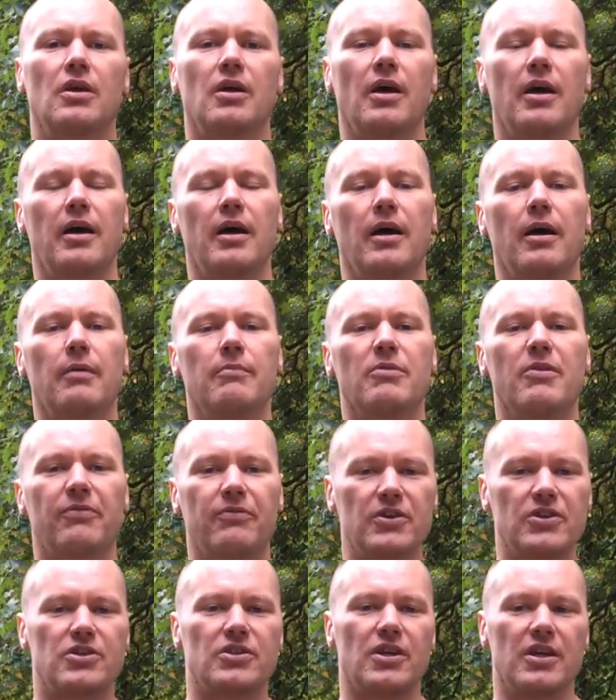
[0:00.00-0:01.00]
the
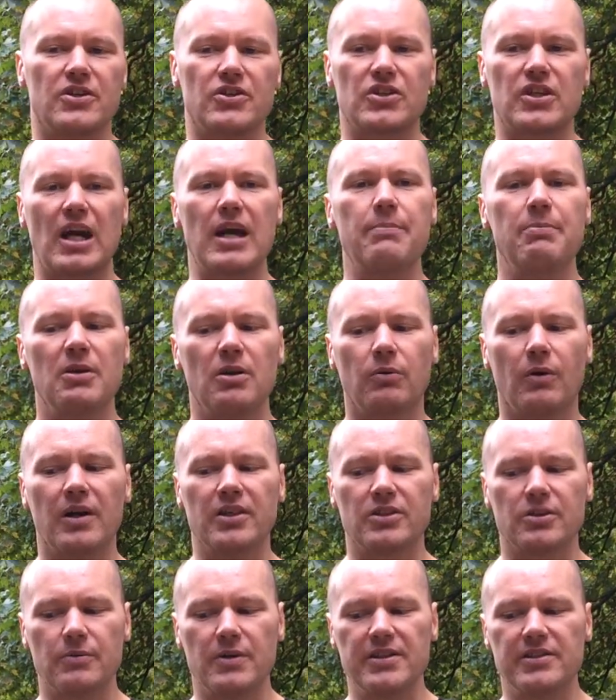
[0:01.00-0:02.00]
fish escaping
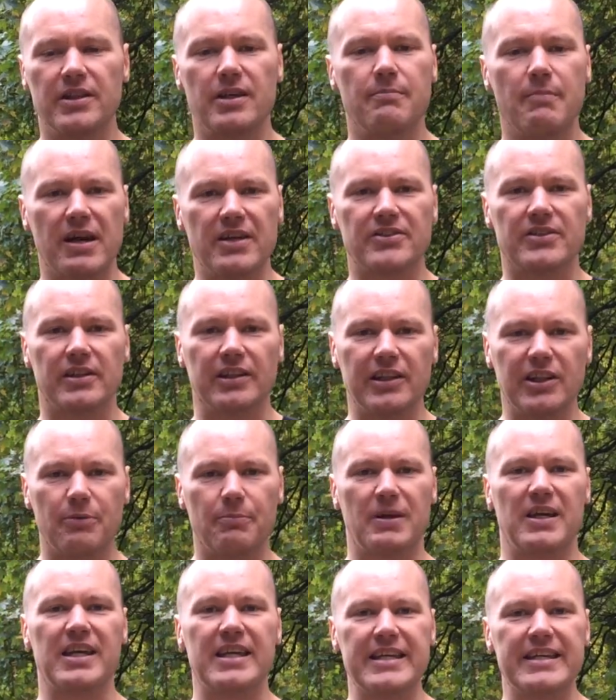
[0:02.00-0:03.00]
quite so easily, makes it a little
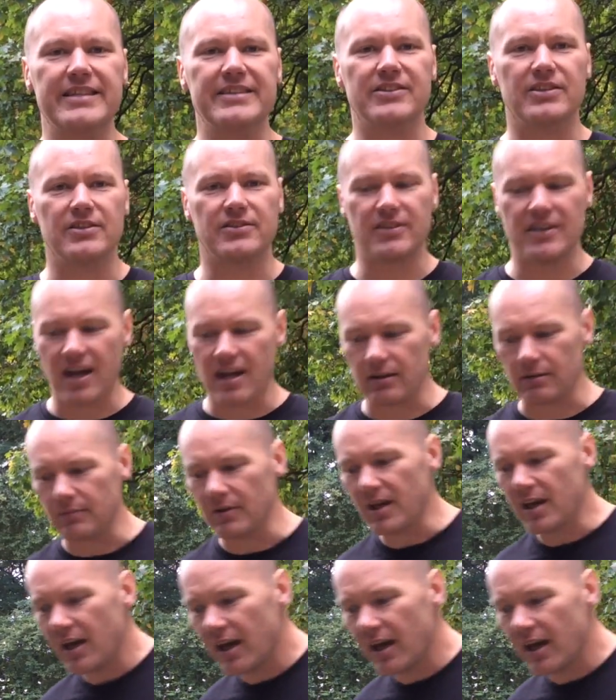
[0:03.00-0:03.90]
bit easier to get them.